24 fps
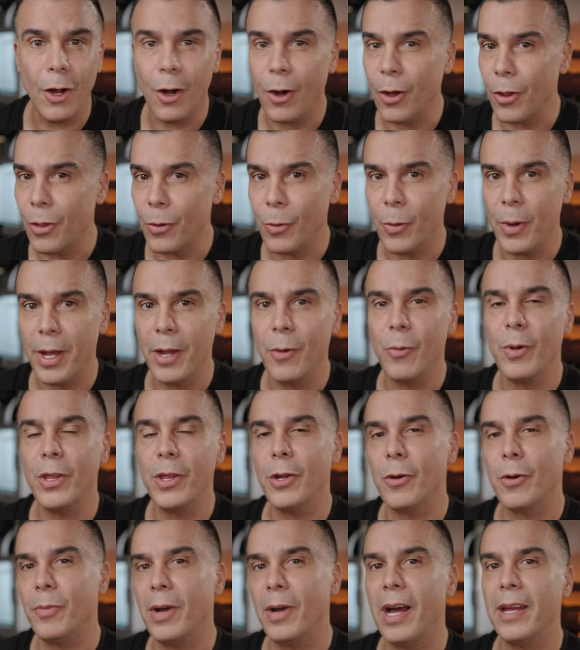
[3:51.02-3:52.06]
all the way with
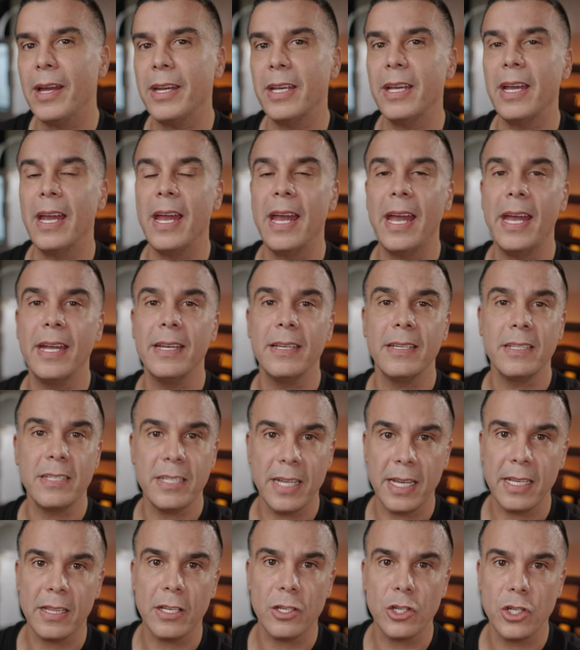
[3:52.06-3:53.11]
your body and
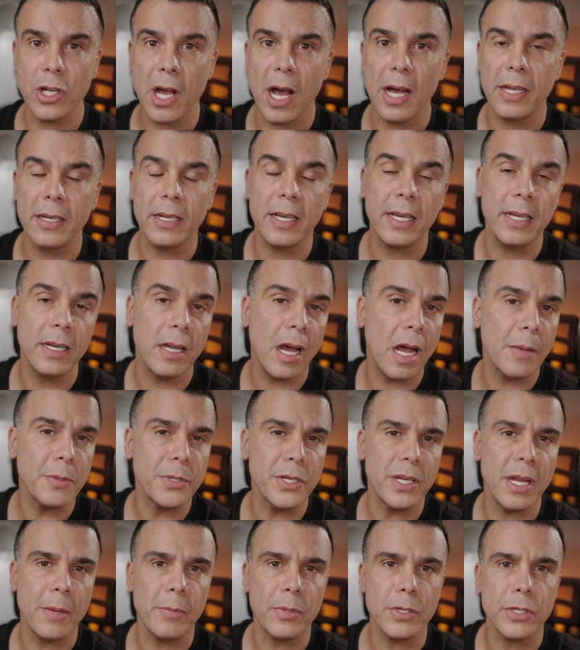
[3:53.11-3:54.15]
take the shot. And
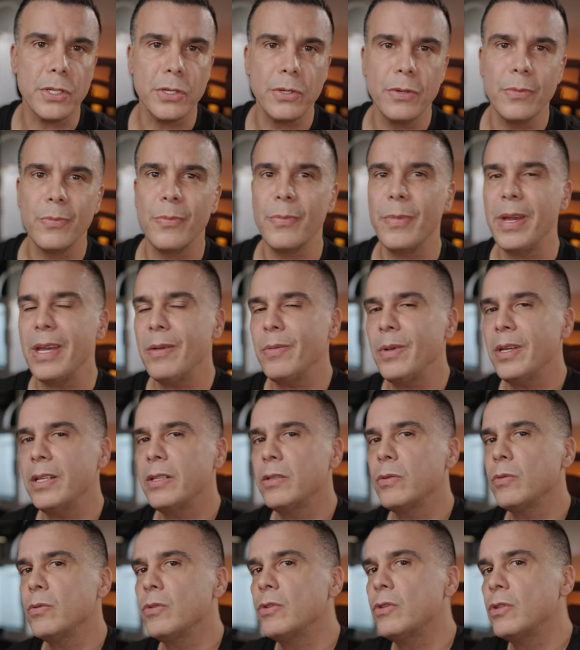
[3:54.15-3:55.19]
option number two, maybe
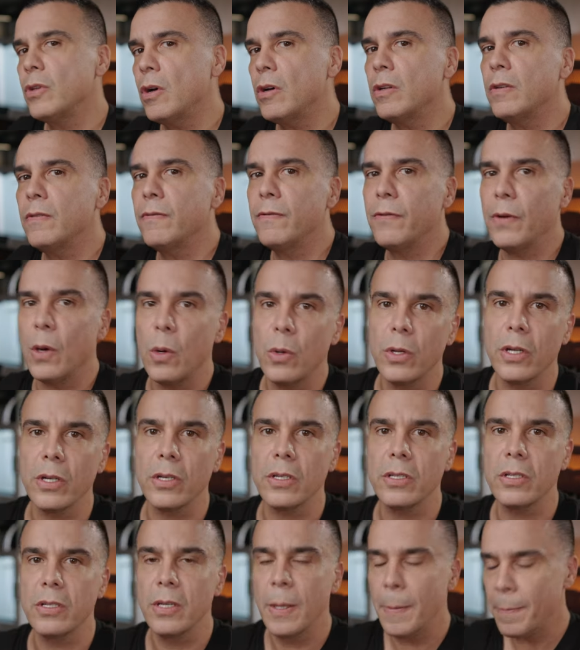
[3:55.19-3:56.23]
to zone
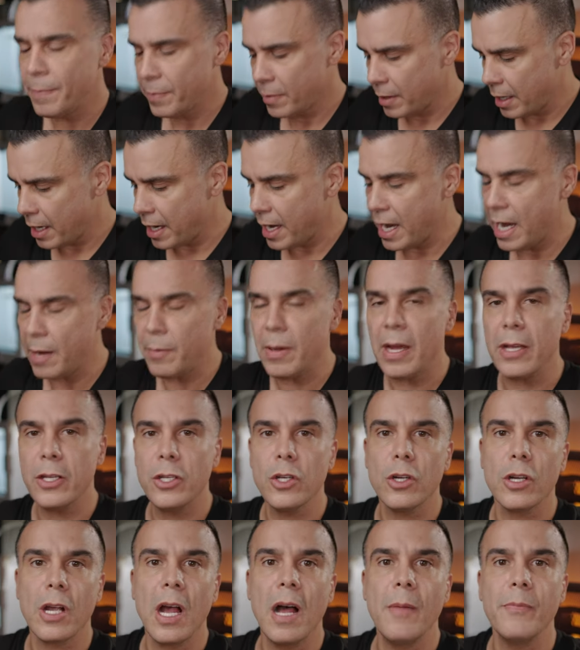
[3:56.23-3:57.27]
focus, aim at
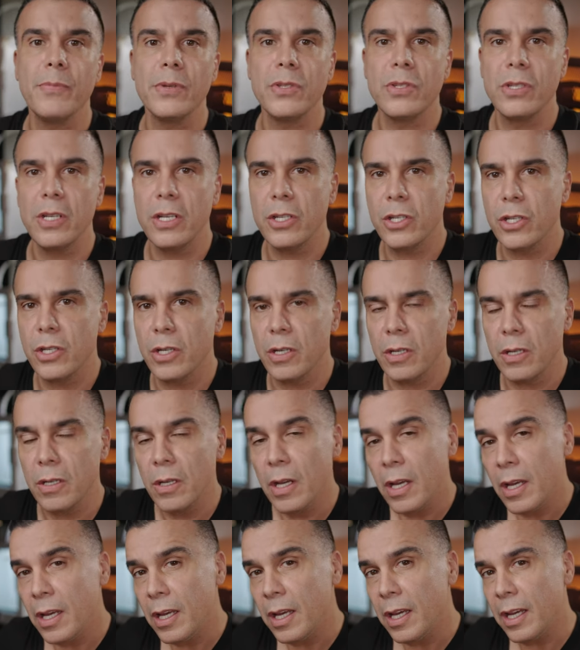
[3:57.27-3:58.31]
your composition,
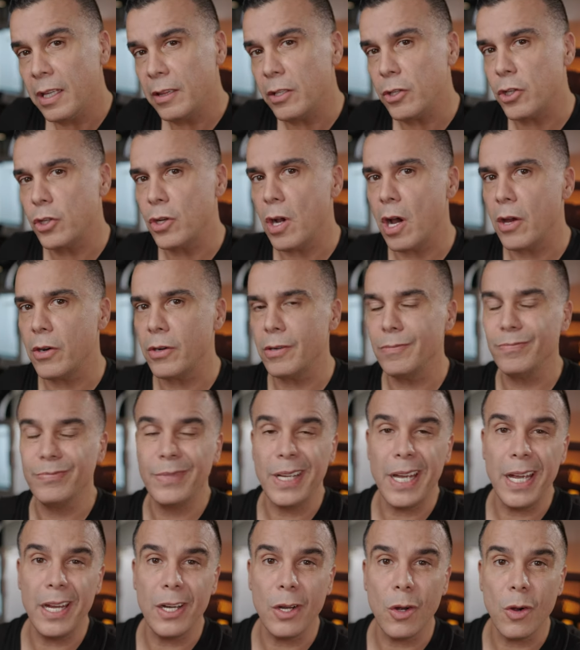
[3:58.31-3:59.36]
hit the shutter,
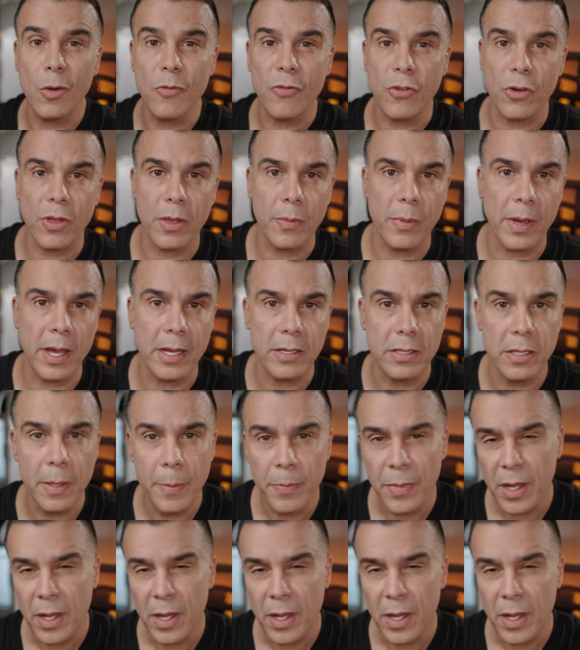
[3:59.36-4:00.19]
and hope for the best.